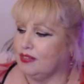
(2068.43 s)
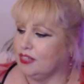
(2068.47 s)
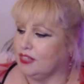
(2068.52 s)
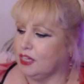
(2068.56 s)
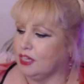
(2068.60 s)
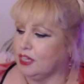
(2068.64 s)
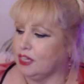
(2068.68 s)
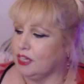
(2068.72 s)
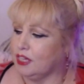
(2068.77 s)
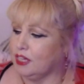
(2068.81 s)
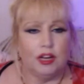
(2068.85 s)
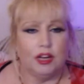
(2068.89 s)

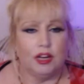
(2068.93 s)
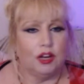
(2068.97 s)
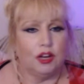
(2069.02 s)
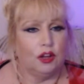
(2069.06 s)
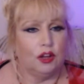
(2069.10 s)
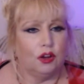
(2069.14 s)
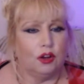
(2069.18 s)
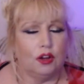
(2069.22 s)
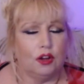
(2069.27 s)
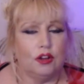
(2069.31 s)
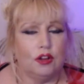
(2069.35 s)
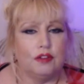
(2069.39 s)
Okay, there's
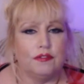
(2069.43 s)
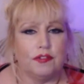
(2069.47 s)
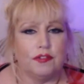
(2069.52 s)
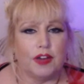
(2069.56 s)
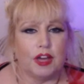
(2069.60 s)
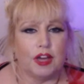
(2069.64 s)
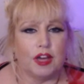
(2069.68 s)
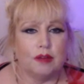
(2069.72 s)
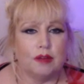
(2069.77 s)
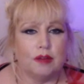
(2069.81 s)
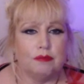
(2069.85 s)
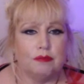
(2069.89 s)
going to be a
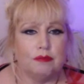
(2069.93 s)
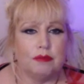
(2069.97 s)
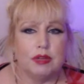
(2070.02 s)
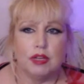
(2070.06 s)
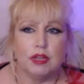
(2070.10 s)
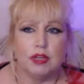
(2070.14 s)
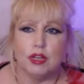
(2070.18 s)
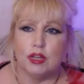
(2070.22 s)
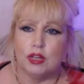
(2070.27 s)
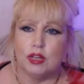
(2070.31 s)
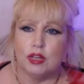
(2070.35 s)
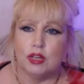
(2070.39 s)
lot of,
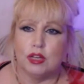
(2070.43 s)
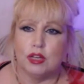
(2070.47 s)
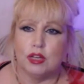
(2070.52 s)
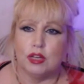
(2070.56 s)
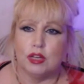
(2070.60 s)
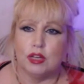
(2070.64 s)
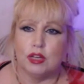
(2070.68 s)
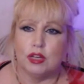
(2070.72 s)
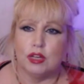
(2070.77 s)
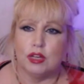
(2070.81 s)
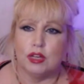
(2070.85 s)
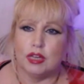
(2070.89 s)

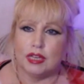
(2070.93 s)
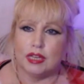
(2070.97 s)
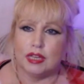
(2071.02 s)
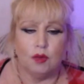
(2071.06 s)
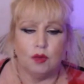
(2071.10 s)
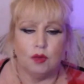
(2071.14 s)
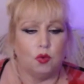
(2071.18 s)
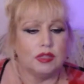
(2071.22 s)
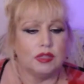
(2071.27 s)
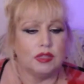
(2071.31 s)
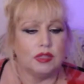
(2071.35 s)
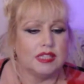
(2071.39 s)

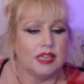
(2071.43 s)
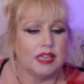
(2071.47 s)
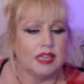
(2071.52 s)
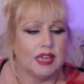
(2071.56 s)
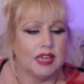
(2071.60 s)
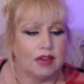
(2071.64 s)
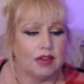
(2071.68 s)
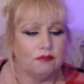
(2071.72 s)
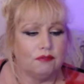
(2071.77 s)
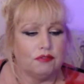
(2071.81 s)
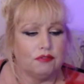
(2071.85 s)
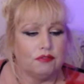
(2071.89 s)
it's like
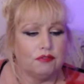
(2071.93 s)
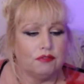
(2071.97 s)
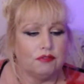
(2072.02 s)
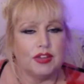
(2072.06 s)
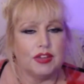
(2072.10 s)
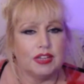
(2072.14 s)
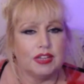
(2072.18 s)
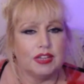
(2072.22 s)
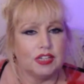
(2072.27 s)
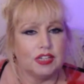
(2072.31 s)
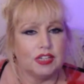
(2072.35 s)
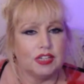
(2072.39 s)
wanting
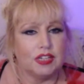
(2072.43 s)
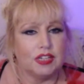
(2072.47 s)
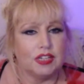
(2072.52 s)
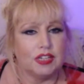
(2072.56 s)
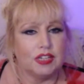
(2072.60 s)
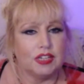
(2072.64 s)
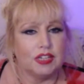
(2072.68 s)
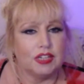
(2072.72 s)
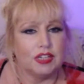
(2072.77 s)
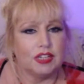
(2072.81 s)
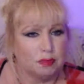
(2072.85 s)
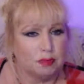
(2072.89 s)
everything
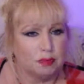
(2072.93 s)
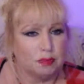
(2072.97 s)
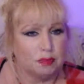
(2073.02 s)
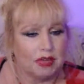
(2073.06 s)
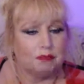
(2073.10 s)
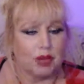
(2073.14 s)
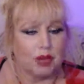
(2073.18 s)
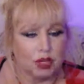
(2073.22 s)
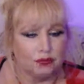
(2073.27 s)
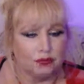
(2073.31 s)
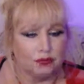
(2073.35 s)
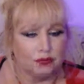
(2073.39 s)
to be
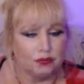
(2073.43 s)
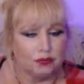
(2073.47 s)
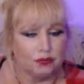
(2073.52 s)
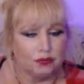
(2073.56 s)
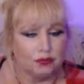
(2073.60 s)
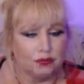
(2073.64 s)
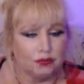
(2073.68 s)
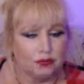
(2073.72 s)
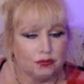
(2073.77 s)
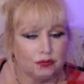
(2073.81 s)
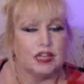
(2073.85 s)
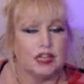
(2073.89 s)

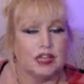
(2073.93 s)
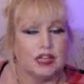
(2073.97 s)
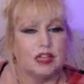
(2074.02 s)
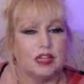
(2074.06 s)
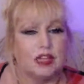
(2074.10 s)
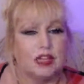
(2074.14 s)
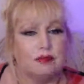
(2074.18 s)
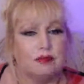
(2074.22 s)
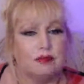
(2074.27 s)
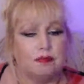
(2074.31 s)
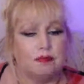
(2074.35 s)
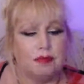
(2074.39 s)
perfect,
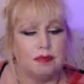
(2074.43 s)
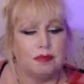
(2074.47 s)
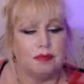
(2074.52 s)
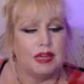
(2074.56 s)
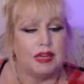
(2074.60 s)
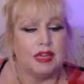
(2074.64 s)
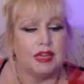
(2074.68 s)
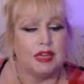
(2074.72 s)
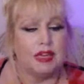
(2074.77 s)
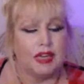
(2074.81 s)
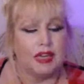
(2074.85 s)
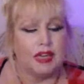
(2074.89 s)

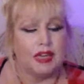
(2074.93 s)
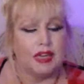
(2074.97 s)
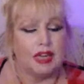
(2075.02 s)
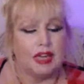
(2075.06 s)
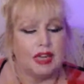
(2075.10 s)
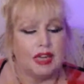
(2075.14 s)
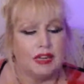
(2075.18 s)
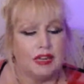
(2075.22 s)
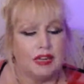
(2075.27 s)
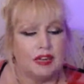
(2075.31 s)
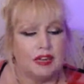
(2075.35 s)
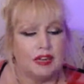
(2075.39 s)
being
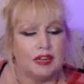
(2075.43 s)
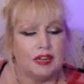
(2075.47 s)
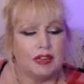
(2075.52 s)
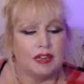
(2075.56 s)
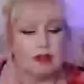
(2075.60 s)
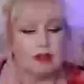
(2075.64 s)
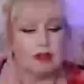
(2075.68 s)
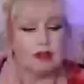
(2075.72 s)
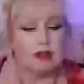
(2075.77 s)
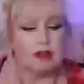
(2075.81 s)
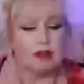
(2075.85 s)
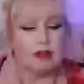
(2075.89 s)
in
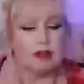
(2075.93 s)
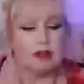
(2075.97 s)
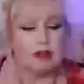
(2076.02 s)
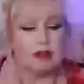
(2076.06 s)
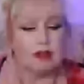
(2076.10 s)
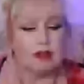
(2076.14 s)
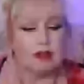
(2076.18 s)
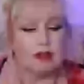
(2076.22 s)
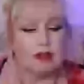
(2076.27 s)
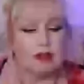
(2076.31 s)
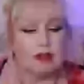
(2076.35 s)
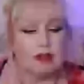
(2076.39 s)
that
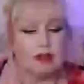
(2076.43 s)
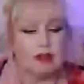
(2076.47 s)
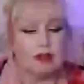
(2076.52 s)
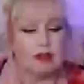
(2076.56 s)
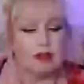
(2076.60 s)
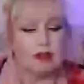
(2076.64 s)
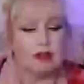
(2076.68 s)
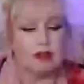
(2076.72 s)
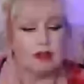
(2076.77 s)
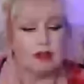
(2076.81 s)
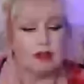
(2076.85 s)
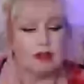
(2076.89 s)
mindset
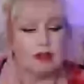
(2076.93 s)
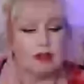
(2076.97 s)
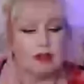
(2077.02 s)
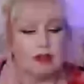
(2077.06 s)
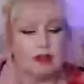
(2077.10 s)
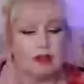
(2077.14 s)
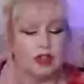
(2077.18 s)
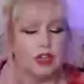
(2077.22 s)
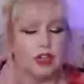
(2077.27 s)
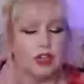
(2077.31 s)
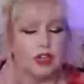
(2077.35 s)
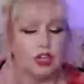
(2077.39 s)
of,
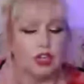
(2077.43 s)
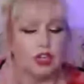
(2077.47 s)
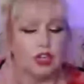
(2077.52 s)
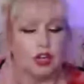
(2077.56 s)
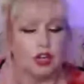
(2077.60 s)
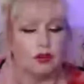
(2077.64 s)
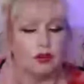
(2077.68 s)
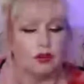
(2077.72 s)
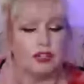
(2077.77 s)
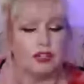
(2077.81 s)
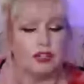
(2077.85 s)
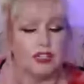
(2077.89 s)
you
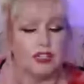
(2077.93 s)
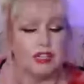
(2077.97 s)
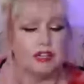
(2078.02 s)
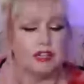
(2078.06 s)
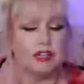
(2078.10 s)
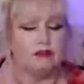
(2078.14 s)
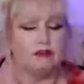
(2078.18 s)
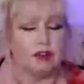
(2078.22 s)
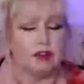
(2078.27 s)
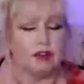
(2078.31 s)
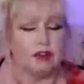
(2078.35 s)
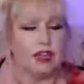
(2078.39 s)
know,
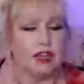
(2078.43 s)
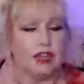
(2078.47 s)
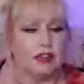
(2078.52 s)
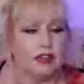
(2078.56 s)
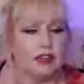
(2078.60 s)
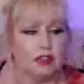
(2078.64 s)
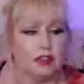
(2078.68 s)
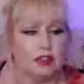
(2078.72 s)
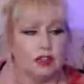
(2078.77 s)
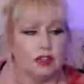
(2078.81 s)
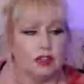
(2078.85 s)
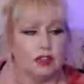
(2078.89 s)

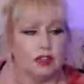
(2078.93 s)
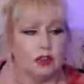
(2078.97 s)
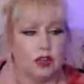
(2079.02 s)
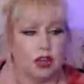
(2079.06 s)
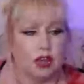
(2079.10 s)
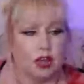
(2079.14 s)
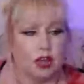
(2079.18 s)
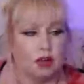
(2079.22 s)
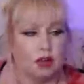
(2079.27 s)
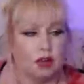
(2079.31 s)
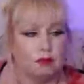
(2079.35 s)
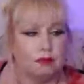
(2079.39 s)
delivering,
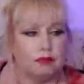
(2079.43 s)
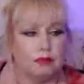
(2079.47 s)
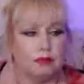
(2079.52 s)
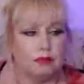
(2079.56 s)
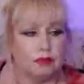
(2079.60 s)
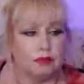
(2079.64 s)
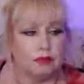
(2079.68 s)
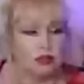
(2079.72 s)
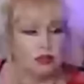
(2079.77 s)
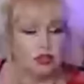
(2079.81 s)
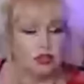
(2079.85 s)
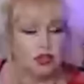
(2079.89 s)

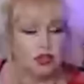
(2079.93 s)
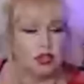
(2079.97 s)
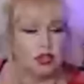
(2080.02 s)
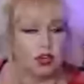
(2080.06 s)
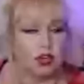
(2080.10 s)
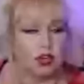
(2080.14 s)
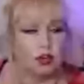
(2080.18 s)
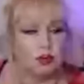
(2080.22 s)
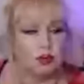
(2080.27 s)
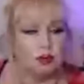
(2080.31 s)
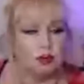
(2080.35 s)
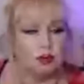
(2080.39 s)
you
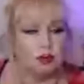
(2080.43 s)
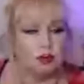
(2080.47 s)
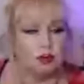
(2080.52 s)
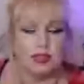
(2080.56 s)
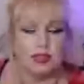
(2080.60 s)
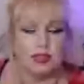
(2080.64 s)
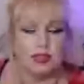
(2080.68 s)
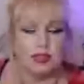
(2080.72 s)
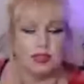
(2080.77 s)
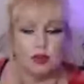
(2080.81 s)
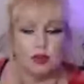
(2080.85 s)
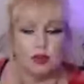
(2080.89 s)
know,
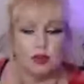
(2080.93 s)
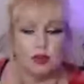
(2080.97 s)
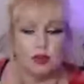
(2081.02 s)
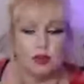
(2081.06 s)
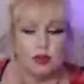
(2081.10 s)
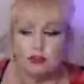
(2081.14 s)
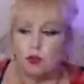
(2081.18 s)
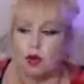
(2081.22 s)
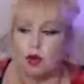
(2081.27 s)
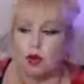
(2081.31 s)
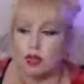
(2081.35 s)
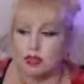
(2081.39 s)
your
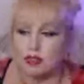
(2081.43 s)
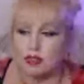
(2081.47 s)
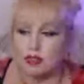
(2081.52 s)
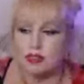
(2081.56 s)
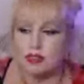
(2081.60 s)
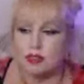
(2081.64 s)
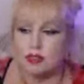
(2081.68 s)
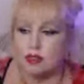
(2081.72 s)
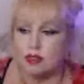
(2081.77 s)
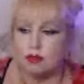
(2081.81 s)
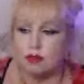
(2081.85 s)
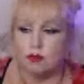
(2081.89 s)
loved
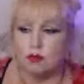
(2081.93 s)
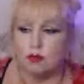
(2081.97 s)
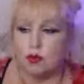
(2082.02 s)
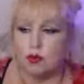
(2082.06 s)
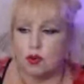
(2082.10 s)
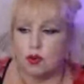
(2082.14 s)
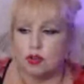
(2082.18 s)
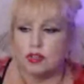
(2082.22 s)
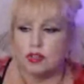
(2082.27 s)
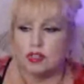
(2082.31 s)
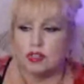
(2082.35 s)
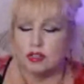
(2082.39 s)
ones
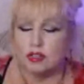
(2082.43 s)
what